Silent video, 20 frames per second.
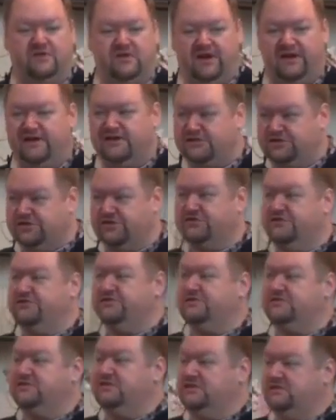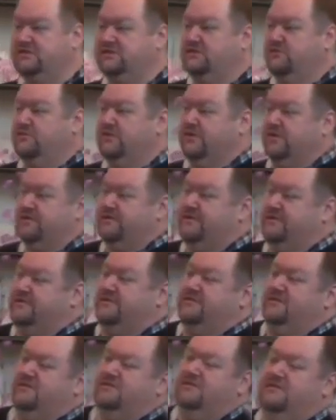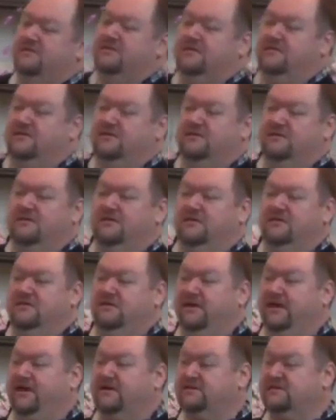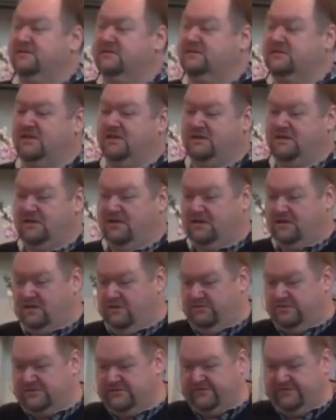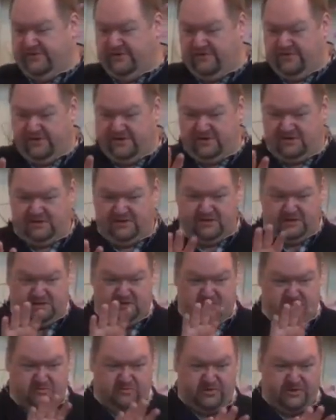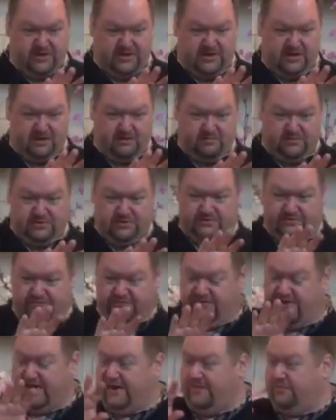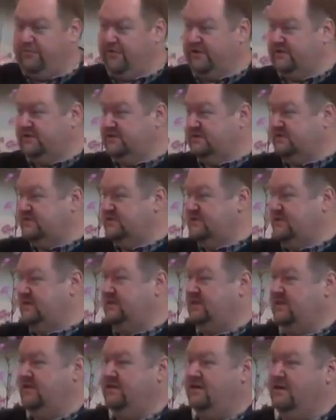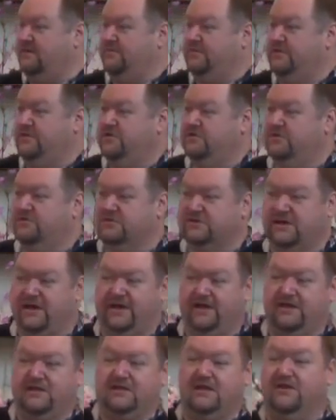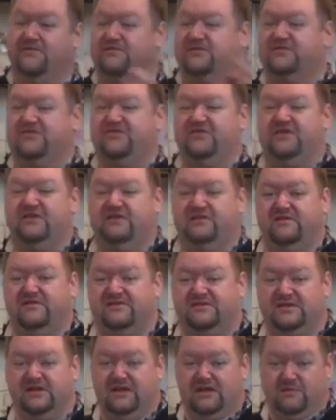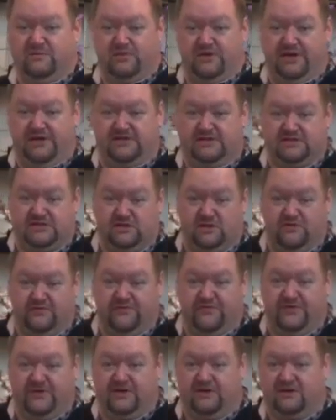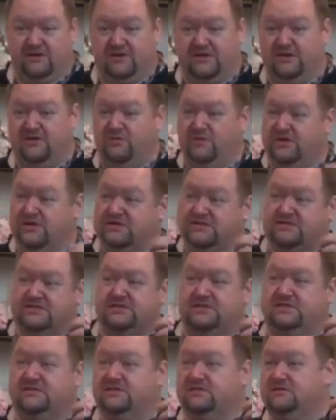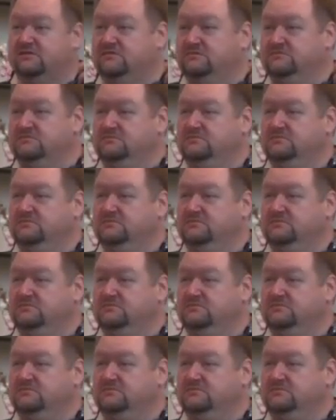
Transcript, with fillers: a lot of churches to deal with. Last Sunday, there was very little gray and blue fabric to see in our pews. I had never seen this place so filled. It was